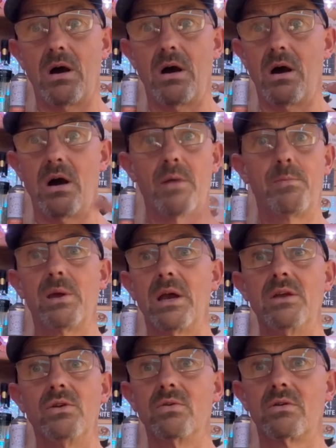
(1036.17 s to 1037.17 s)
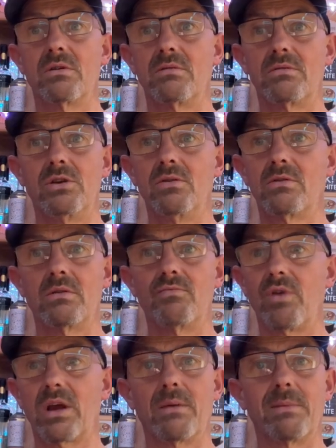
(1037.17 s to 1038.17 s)
IPA you can
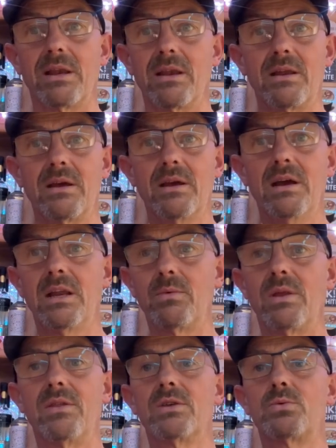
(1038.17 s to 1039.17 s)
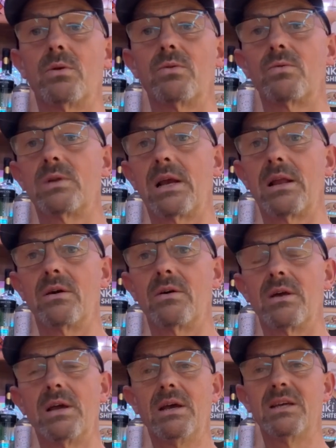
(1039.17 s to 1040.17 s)
recommend. And he went, this one all day
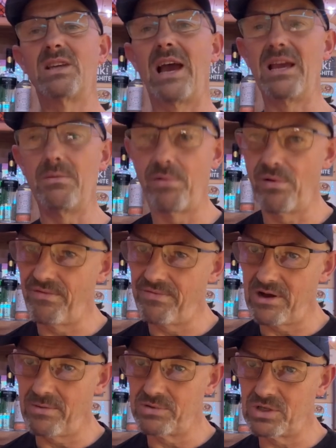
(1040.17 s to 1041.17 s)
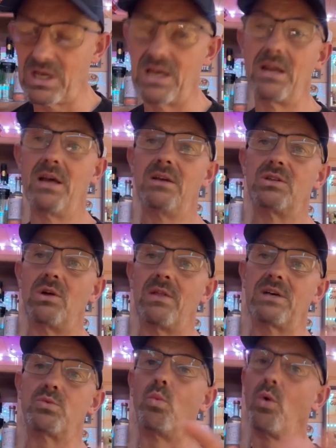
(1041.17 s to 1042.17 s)
long. It's at 8.5%, so
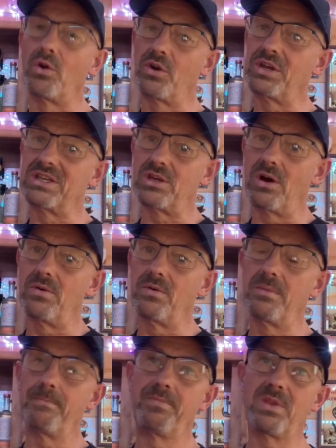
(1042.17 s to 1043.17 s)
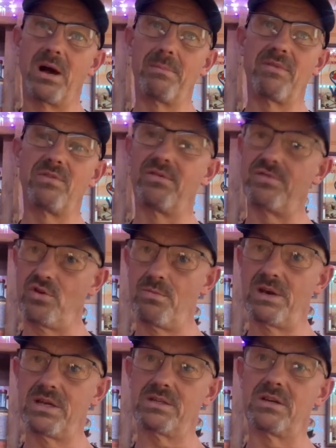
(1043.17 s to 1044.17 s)
that's one on its own. I'm having a few
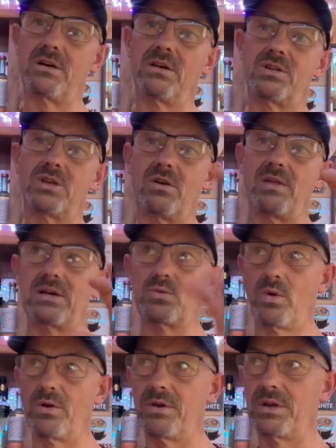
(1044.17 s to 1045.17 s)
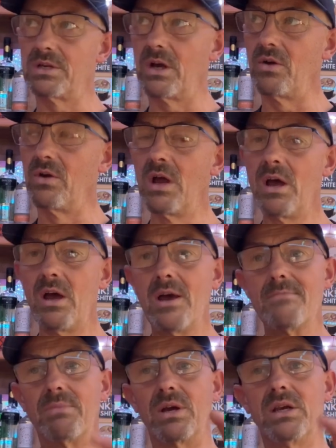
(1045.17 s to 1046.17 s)
beers tonight, so that's one on its own.
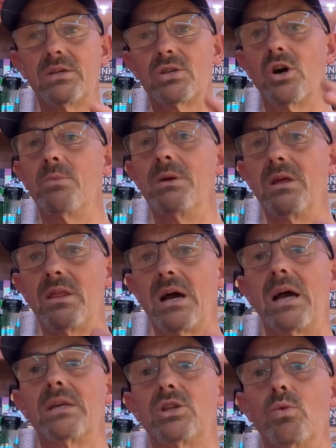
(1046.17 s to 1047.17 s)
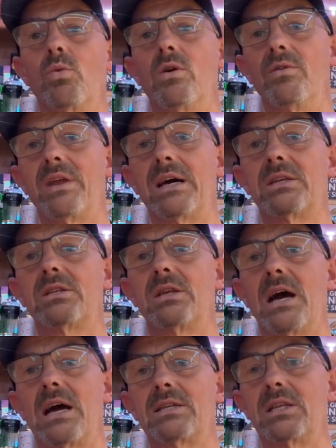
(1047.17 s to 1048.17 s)
But he's told me that's the one,
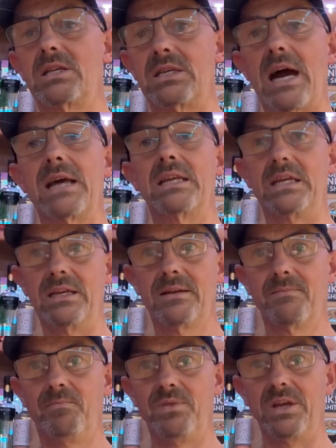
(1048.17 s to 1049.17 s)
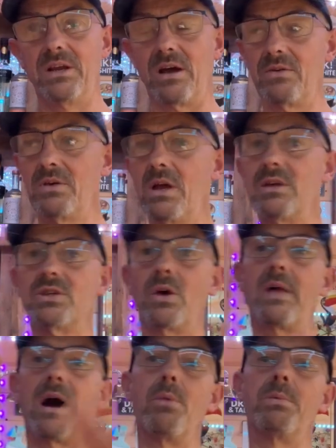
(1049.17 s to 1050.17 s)
that's the daddy, you know. So
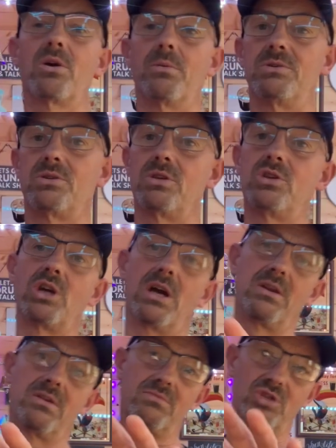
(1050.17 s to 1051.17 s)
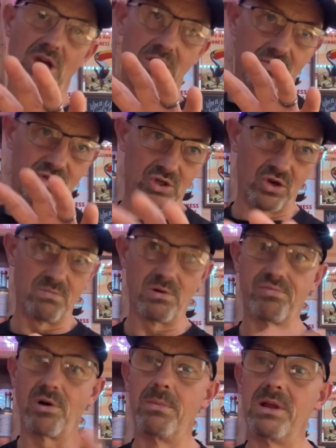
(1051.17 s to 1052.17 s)
that'll be coming to the channel soon, but
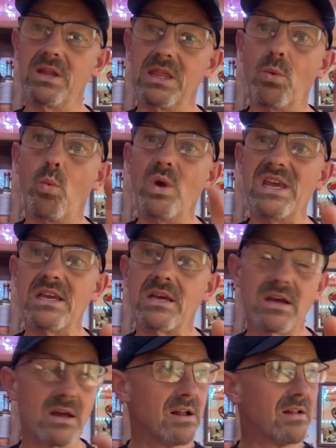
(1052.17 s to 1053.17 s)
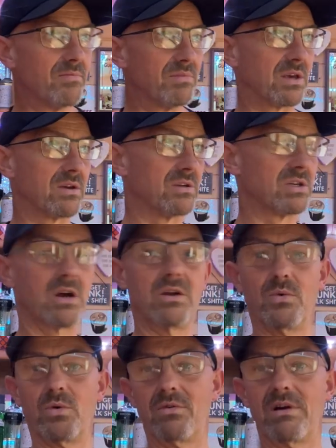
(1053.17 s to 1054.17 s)
probably in the week, because I
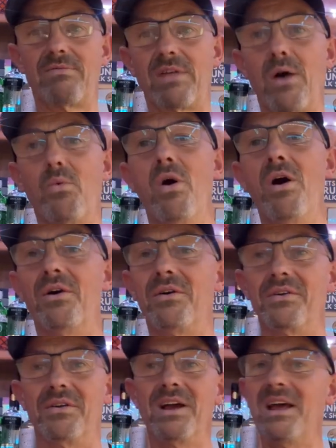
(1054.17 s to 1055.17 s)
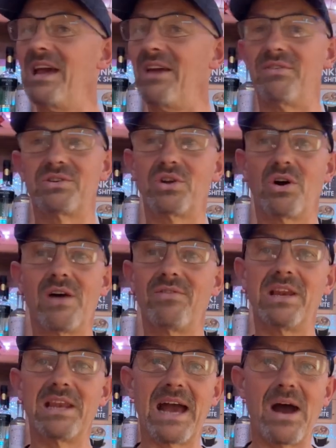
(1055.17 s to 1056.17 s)
only want to have that one. If I start having
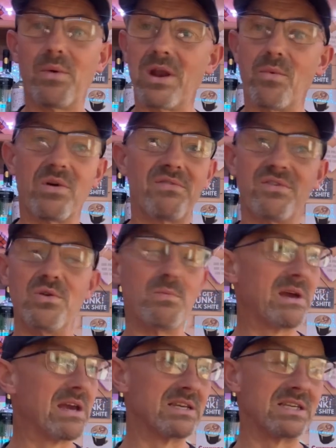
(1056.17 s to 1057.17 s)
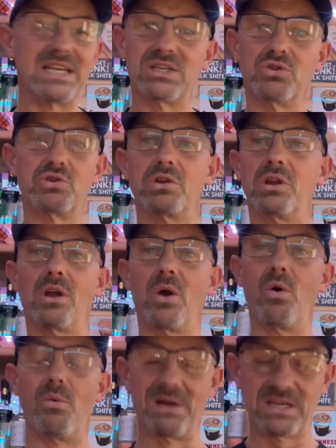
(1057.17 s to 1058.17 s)
it now when I want a few beers, it's just going to go
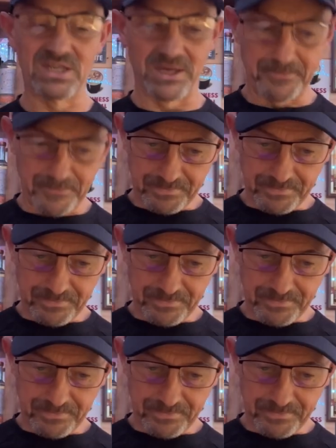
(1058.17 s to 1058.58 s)
all messy.